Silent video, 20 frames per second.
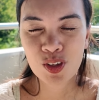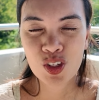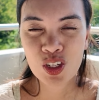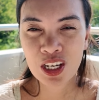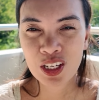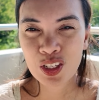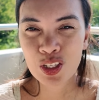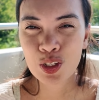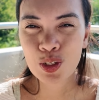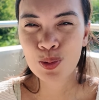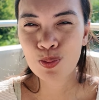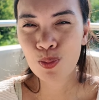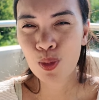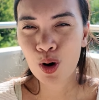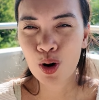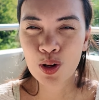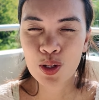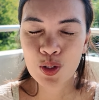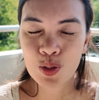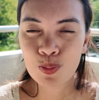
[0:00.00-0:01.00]
just
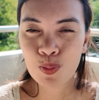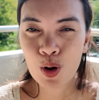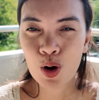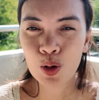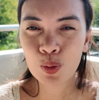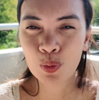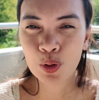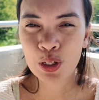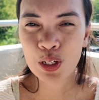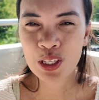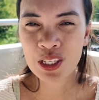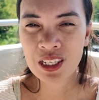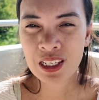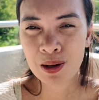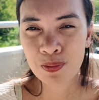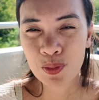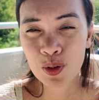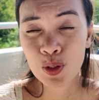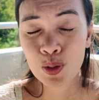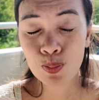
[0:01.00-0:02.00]
small words,
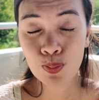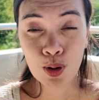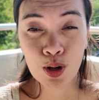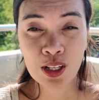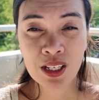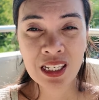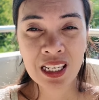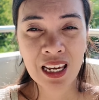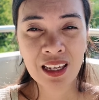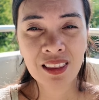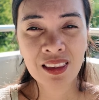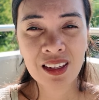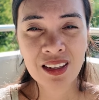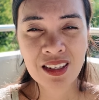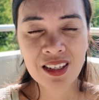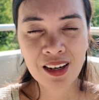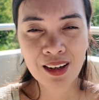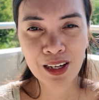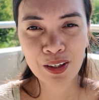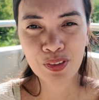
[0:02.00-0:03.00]
some small
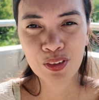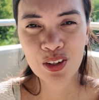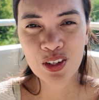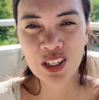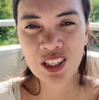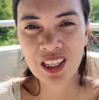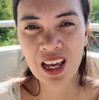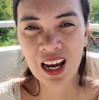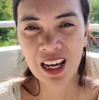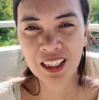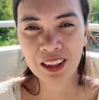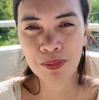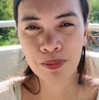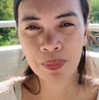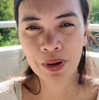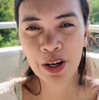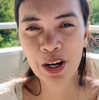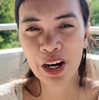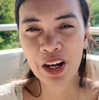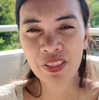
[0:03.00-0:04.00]
sentence I
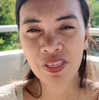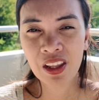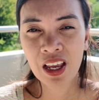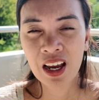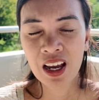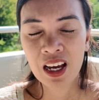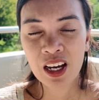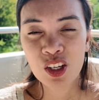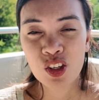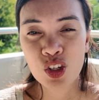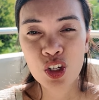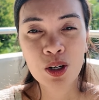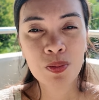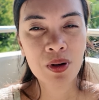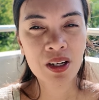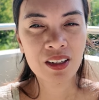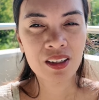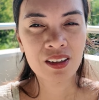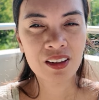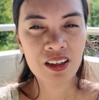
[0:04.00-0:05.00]
understand, but
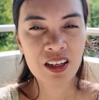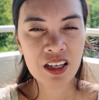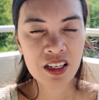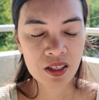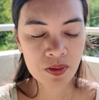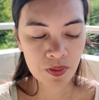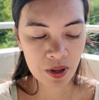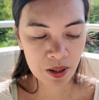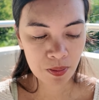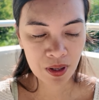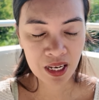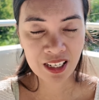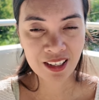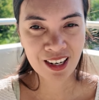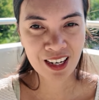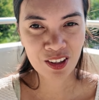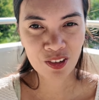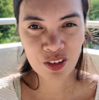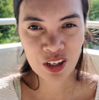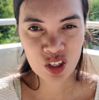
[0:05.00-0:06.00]
German is my
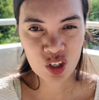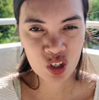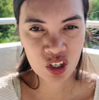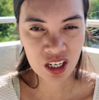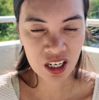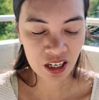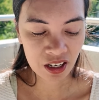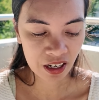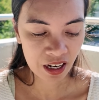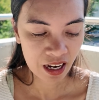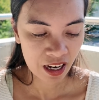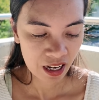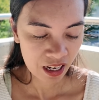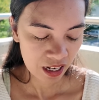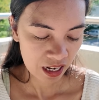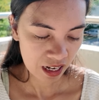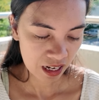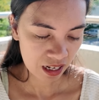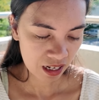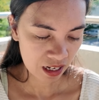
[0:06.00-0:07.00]
main language here.
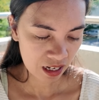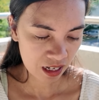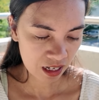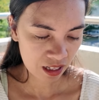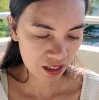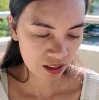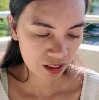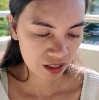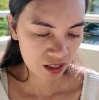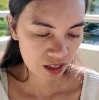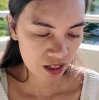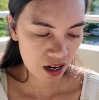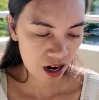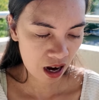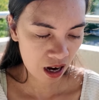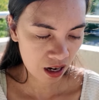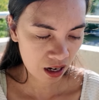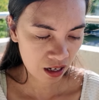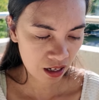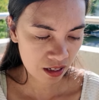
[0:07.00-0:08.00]
And he
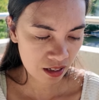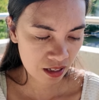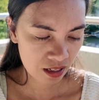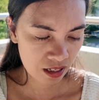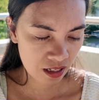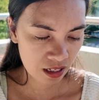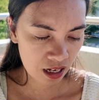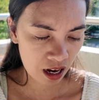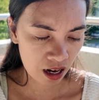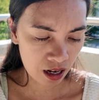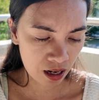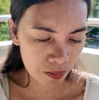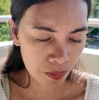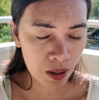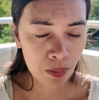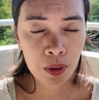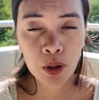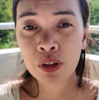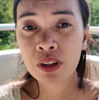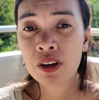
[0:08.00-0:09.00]
asked
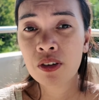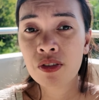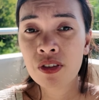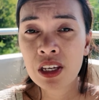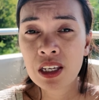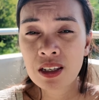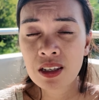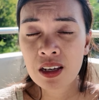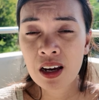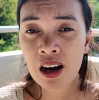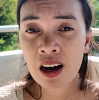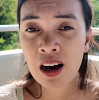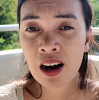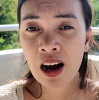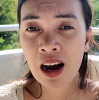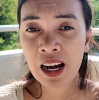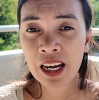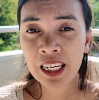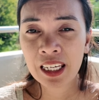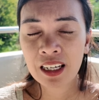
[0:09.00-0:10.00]
about the
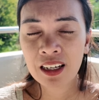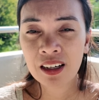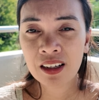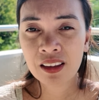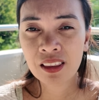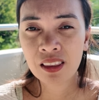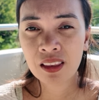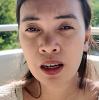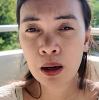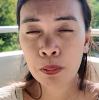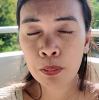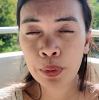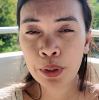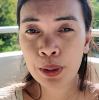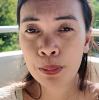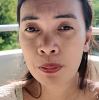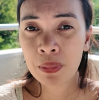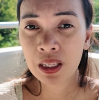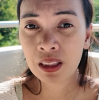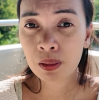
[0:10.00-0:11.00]
visa. I got the
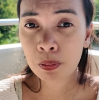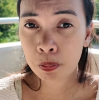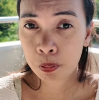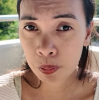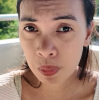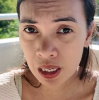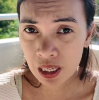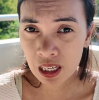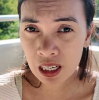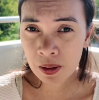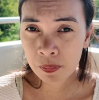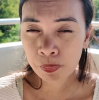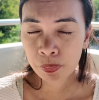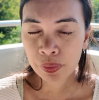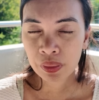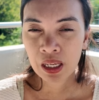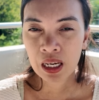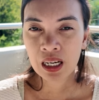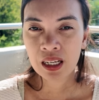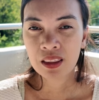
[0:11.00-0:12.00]
permit B.
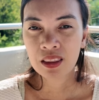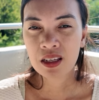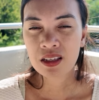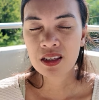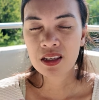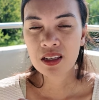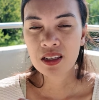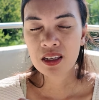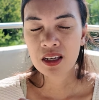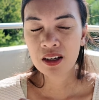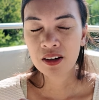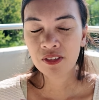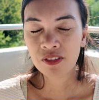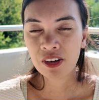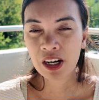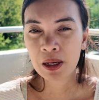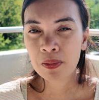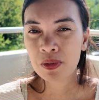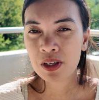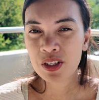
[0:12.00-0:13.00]
This is a
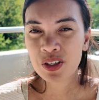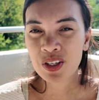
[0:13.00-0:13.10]
5